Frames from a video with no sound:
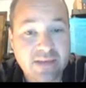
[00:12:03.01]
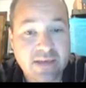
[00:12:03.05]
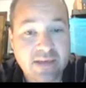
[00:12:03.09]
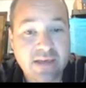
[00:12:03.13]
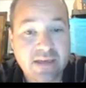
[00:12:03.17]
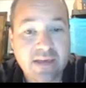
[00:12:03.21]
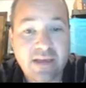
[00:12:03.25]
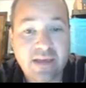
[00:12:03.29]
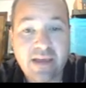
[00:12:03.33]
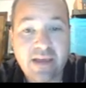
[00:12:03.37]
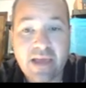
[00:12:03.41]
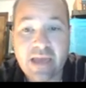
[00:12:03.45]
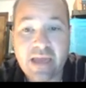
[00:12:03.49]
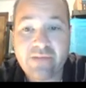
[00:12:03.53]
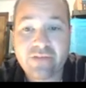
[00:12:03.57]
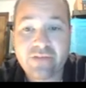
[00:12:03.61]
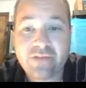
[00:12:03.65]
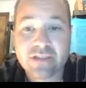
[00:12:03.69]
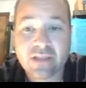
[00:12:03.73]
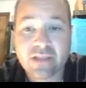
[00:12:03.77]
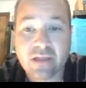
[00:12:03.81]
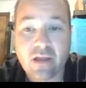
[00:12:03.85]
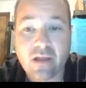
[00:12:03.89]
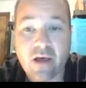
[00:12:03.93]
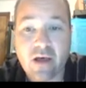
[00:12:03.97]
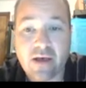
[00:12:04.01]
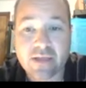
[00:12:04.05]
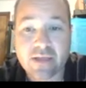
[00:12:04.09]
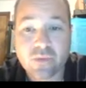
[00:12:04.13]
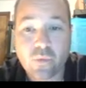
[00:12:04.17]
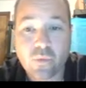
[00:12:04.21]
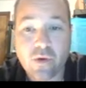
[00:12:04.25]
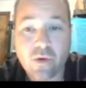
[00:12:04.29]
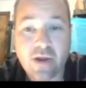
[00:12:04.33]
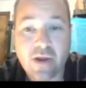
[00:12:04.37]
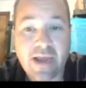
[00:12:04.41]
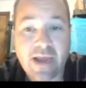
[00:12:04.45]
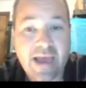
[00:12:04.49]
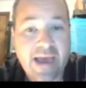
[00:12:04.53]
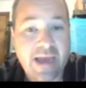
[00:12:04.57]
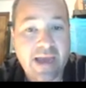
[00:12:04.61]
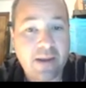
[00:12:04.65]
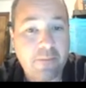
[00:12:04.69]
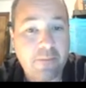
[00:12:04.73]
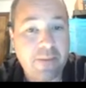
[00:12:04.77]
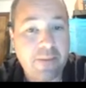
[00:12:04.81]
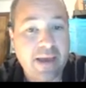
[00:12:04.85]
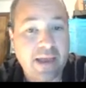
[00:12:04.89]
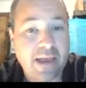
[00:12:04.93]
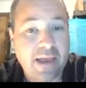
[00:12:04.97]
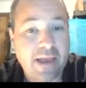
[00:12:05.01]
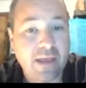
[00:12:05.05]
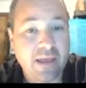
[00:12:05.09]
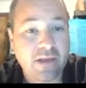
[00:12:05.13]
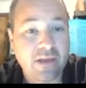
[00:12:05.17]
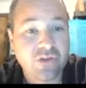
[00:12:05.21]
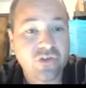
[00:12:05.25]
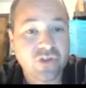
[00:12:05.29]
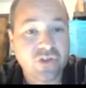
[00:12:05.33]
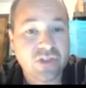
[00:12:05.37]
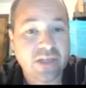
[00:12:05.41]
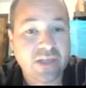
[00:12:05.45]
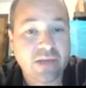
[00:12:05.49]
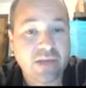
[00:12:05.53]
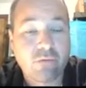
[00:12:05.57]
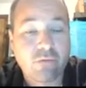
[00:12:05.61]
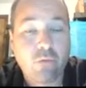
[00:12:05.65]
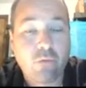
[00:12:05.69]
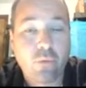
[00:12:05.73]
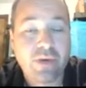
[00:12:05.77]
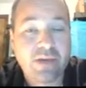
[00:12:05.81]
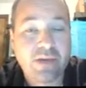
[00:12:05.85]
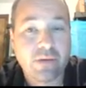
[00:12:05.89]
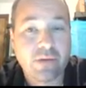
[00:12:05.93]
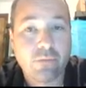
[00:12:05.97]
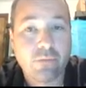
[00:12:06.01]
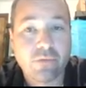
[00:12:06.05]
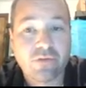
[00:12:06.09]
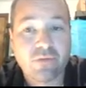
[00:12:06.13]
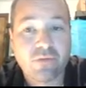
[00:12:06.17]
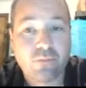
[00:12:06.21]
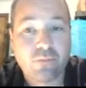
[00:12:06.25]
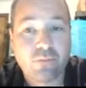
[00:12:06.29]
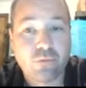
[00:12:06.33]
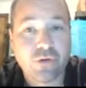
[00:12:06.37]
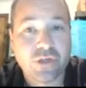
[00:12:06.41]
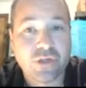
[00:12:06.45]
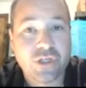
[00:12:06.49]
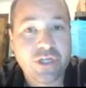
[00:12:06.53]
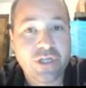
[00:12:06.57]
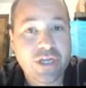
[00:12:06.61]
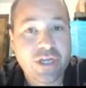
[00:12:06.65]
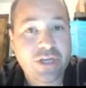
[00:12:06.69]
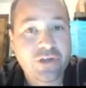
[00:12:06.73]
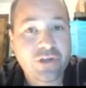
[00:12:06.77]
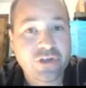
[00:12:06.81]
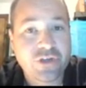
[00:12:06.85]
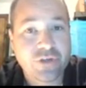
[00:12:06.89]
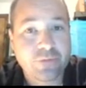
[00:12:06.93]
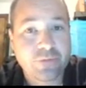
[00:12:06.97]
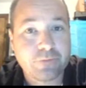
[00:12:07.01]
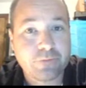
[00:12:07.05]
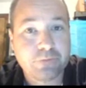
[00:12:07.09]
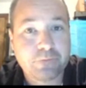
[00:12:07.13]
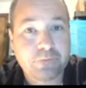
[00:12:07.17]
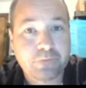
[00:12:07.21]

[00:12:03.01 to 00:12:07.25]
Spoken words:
And if it's a loss, we're going to add it back in, just like what we did with depreciation.